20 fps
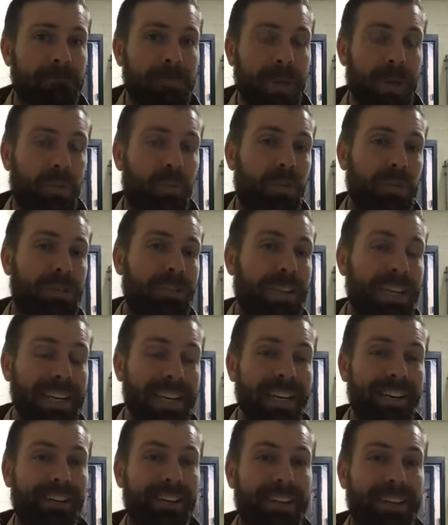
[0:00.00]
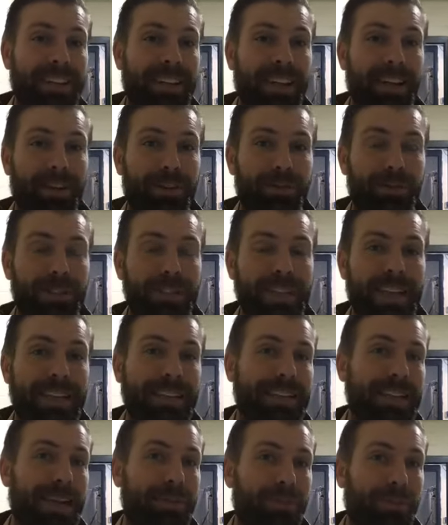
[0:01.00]
What you didn't hear in there was any
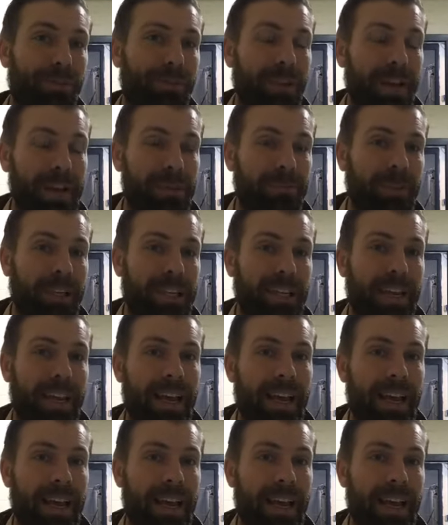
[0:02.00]
time for family.